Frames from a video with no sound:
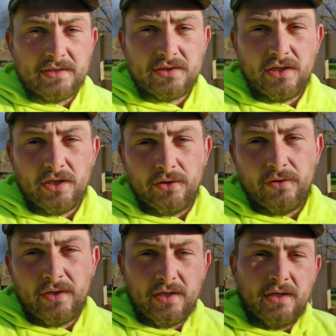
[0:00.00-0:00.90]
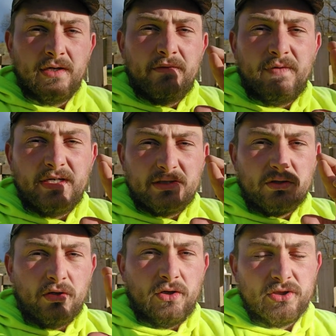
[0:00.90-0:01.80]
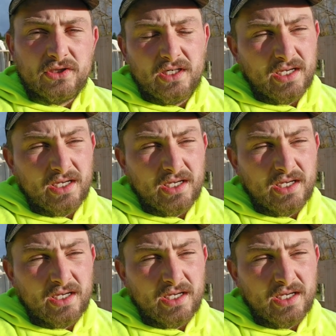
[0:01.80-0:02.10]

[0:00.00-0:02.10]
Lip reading: so fingers crossed